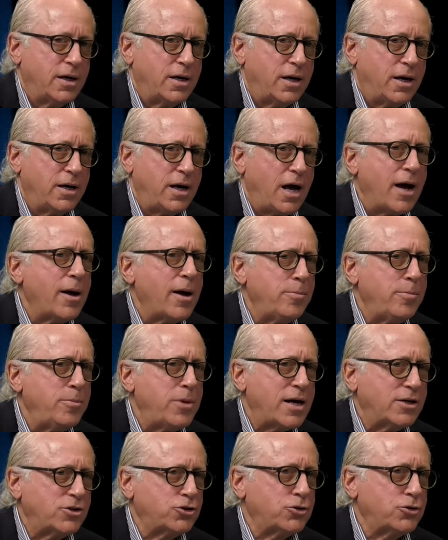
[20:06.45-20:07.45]
I'm
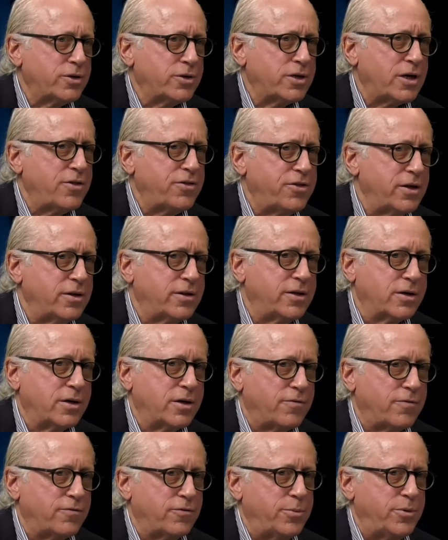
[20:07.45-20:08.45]
not sure that I think that
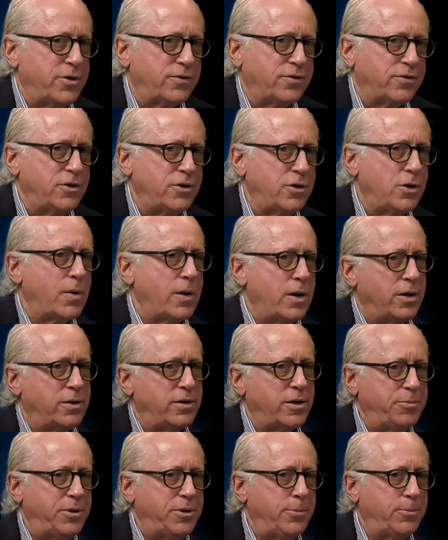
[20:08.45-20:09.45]
government,
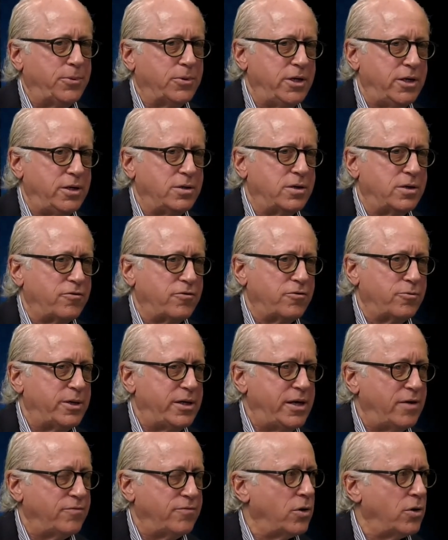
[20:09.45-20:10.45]
that people in
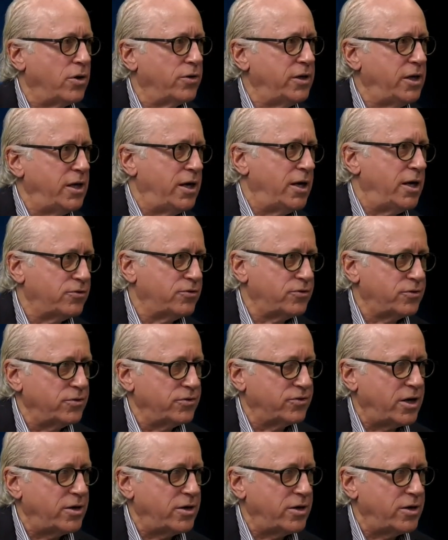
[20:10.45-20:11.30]
government have all the answers.